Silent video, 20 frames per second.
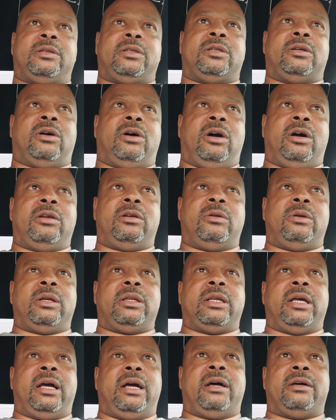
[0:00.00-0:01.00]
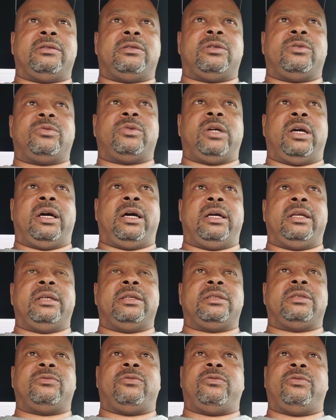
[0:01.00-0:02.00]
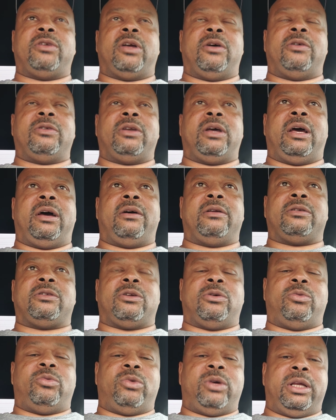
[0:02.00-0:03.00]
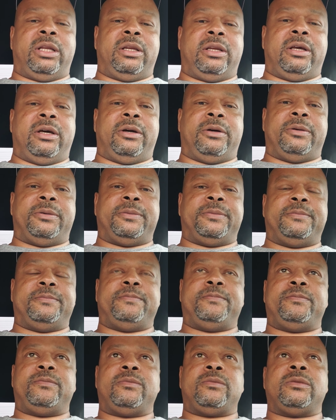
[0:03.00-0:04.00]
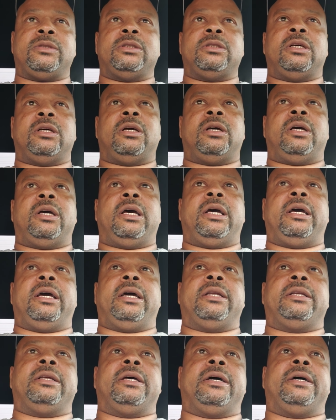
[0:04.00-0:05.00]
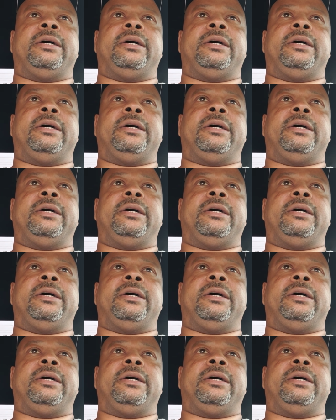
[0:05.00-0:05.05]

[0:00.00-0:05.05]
honoring the house of God is flown out the window. And